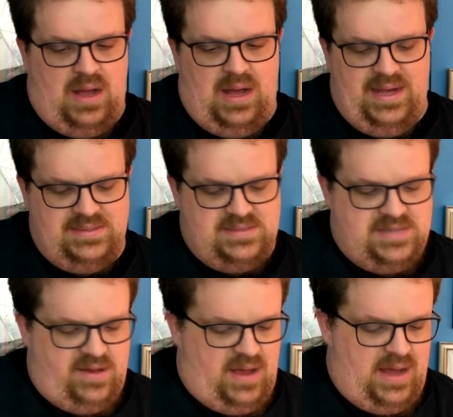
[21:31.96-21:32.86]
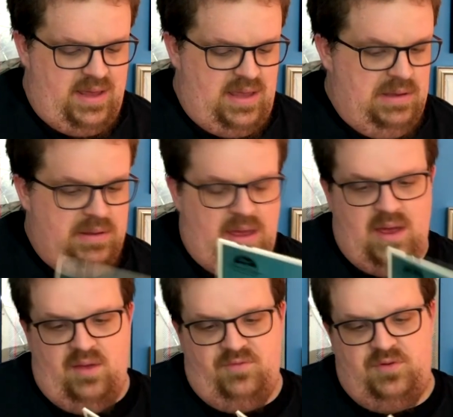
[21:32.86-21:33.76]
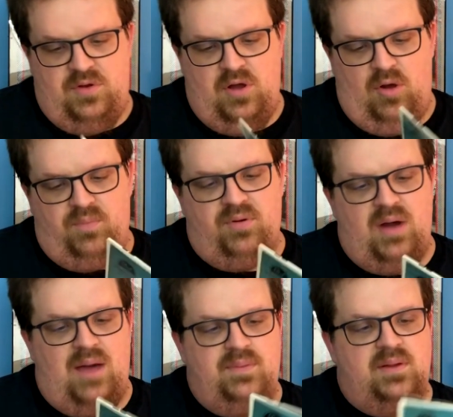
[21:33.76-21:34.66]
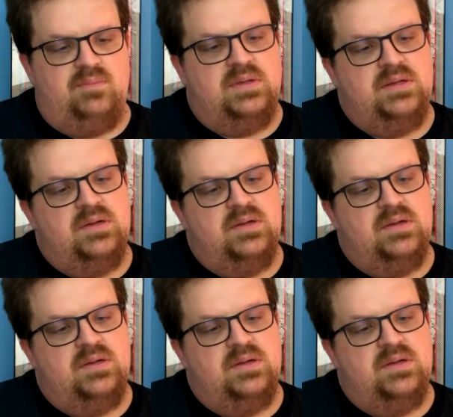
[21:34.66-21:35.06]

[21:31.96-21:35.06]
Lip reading: I have no problem